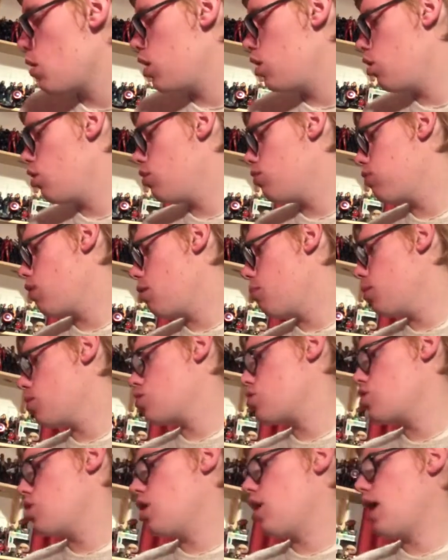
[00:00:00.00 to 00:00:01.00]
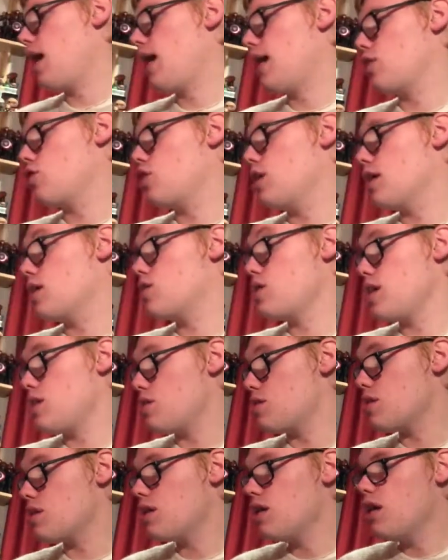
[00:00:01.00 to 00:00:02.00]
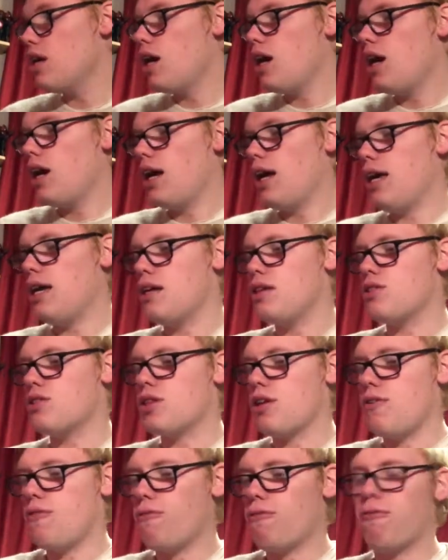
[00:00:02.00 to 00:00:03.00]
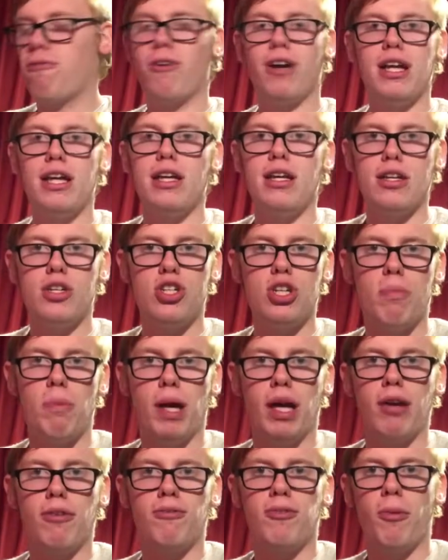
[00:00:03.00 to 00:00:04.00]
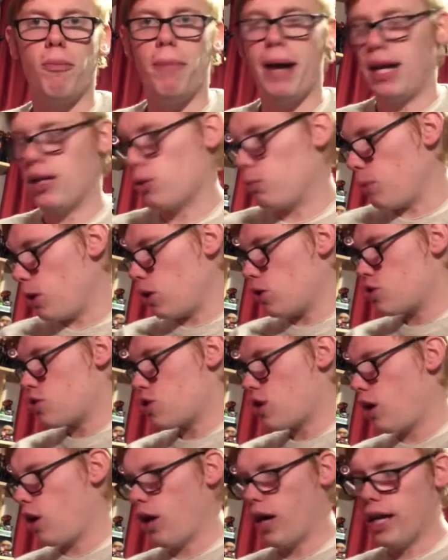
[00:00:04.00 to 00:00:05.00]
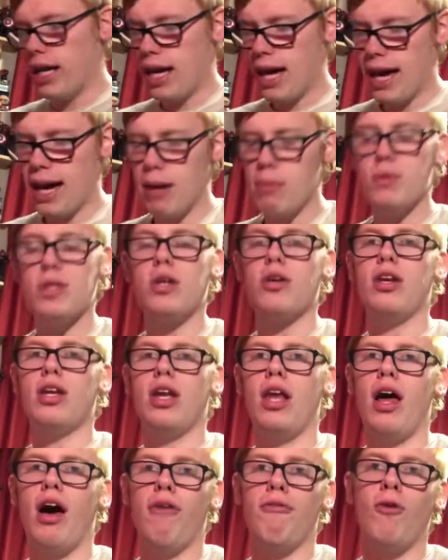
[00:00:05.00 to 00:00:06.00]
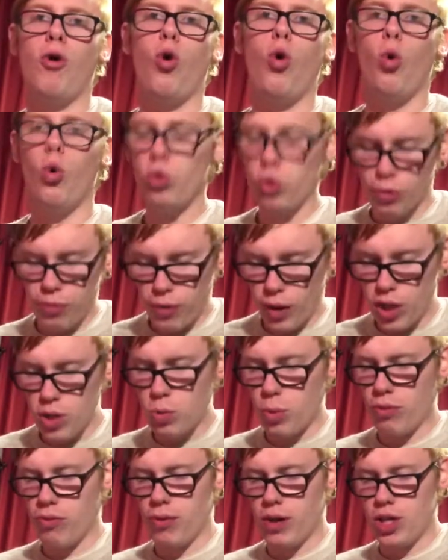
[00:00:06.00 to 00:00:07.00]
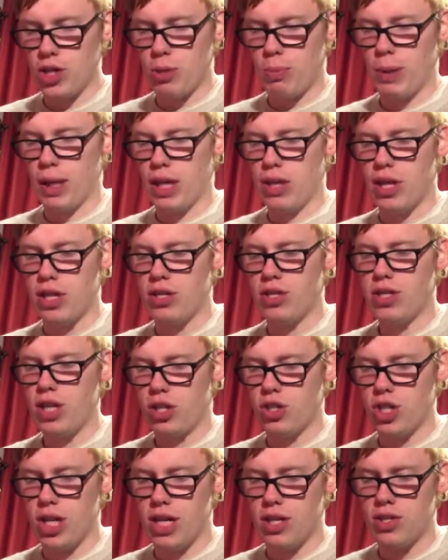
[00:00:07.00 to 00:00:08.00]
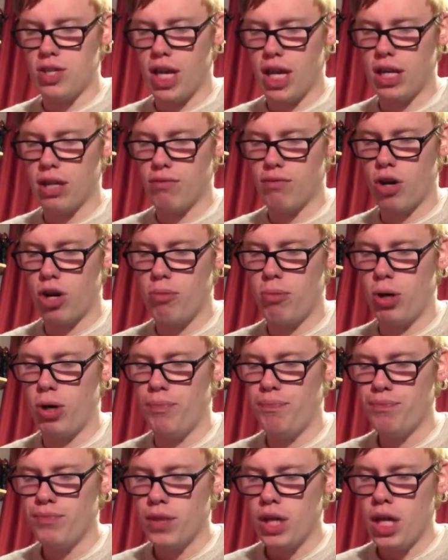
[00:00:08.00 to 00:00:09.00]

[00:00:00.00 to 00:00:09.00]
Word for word: one of robots that actually exist is free shipping from BattleBots. I absolutely love all the fights with free shipping in. They're such an entertaining robot.